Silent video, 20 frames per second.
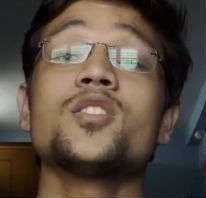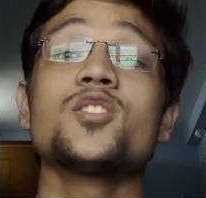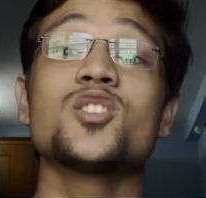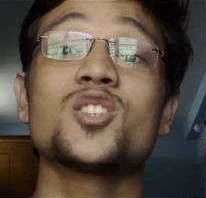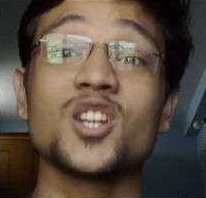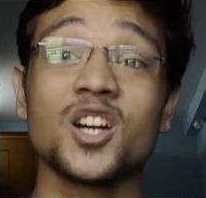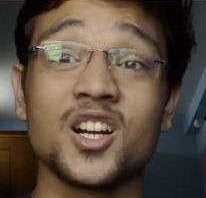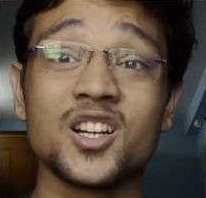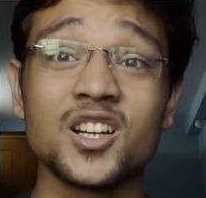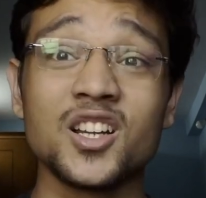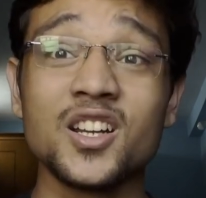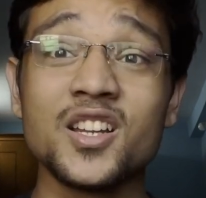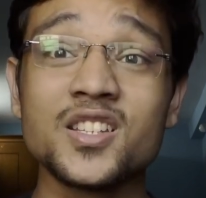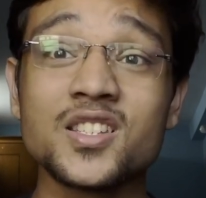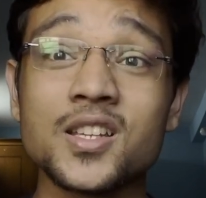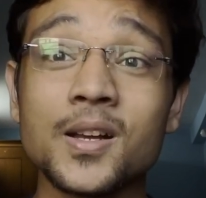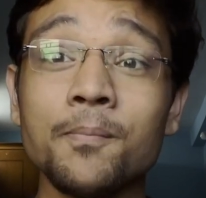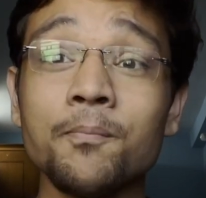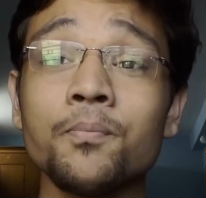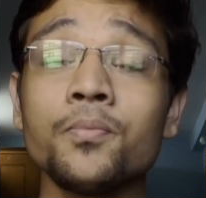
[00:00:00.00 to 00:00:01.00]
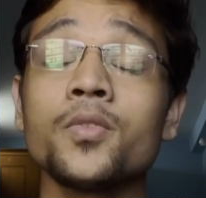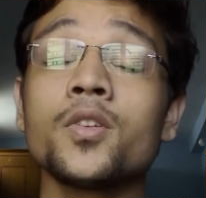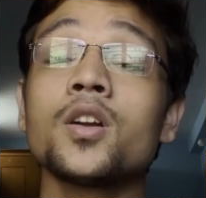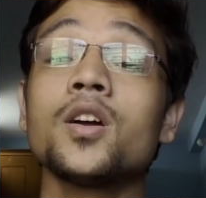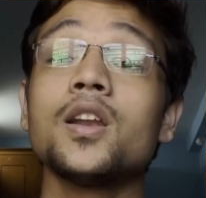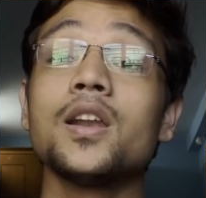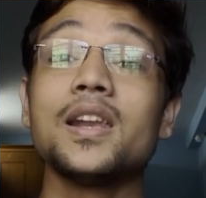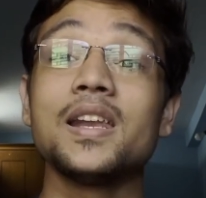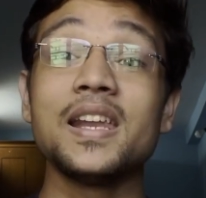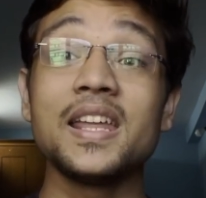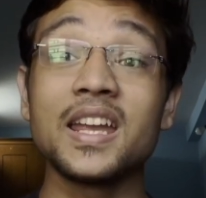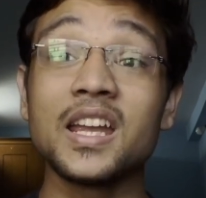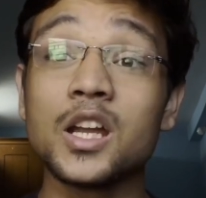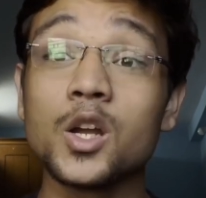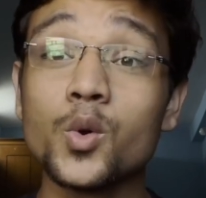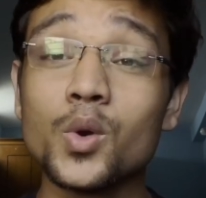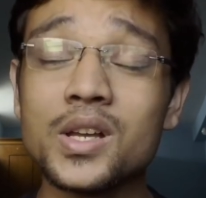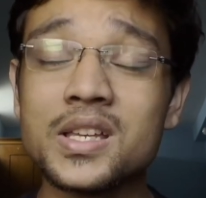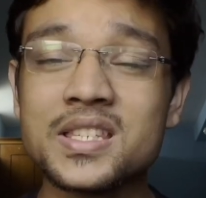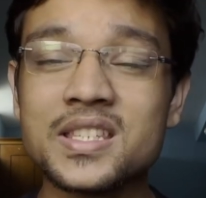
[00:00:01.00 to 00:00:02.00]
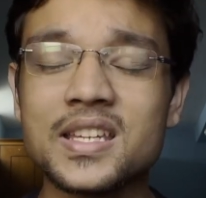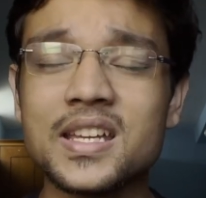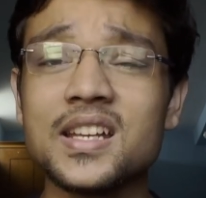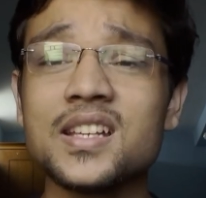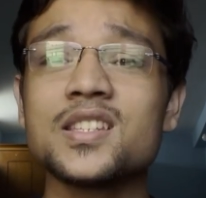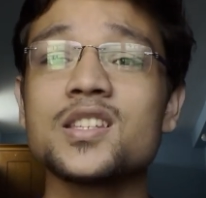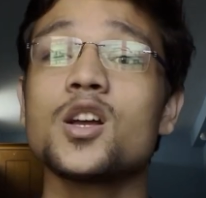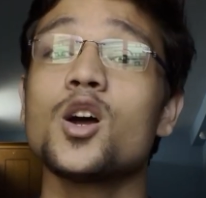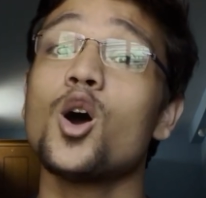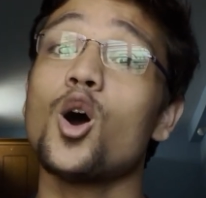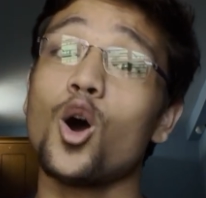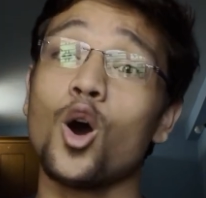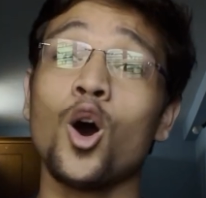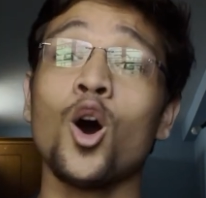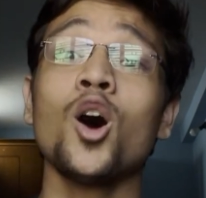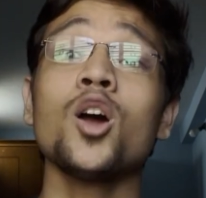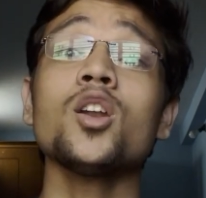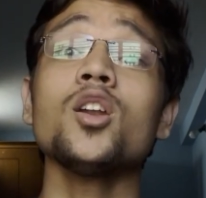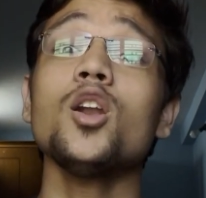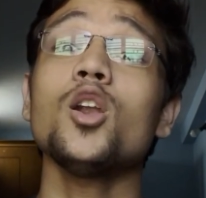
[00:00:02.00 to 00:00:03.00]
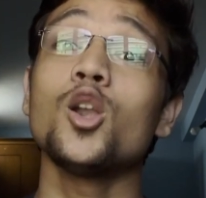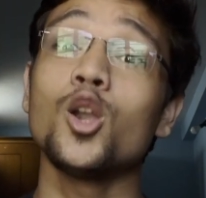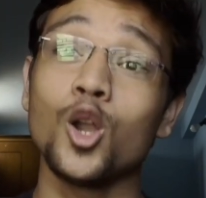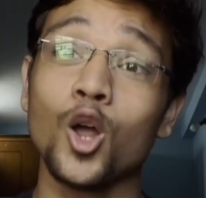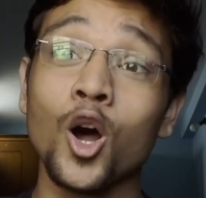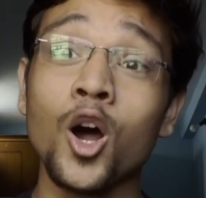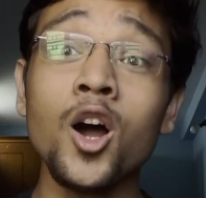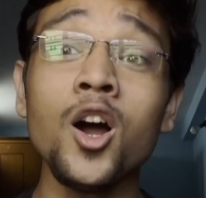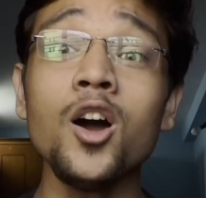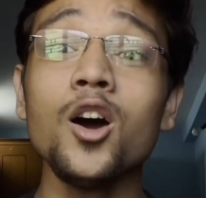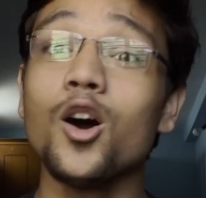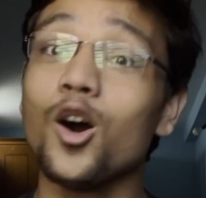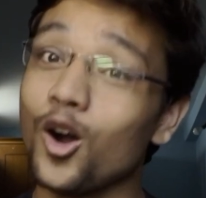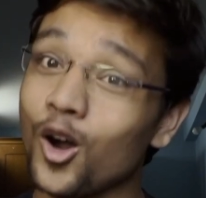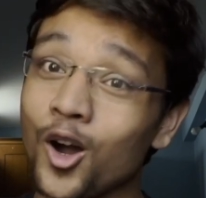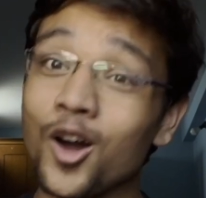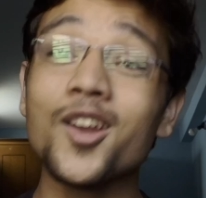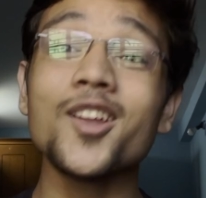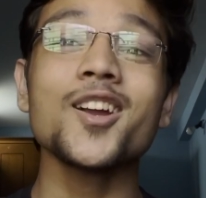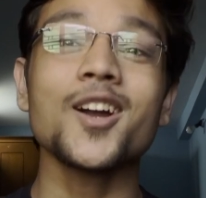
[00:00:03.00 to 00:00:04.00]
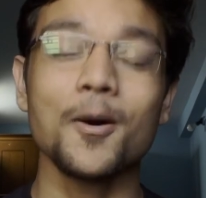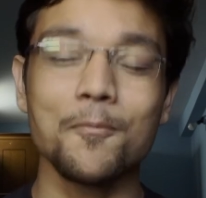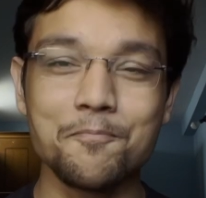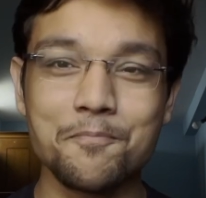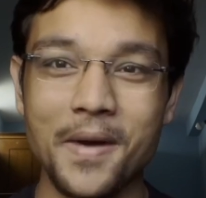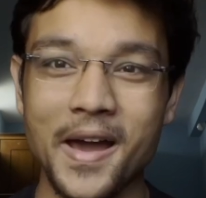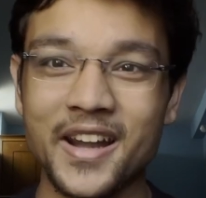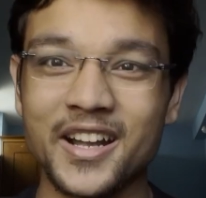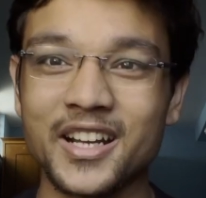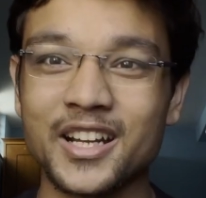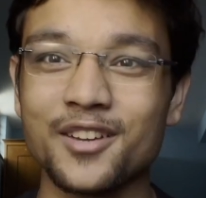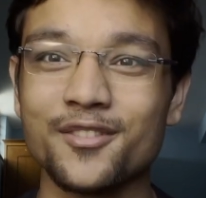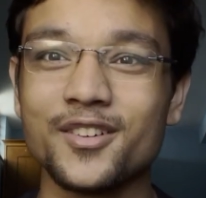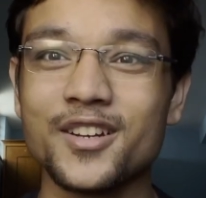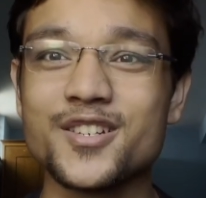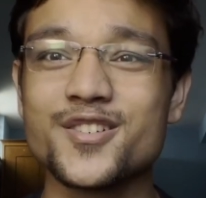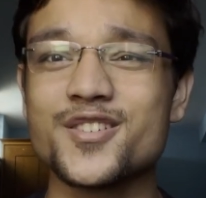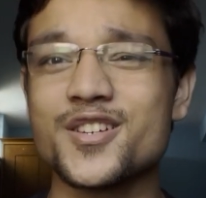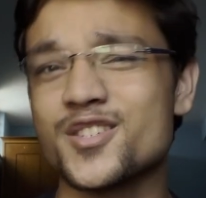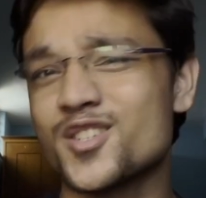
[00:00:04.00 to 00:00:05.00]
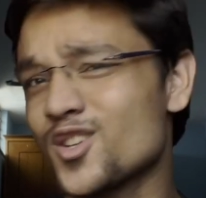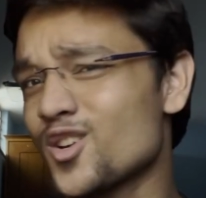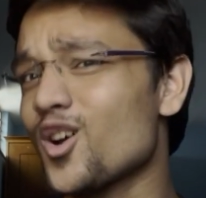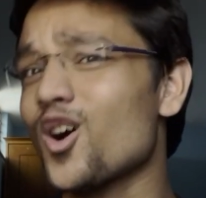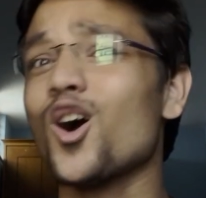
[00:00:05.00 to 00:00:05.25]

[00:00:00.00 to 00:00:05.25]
journalism, linguistics or law or comparative literature.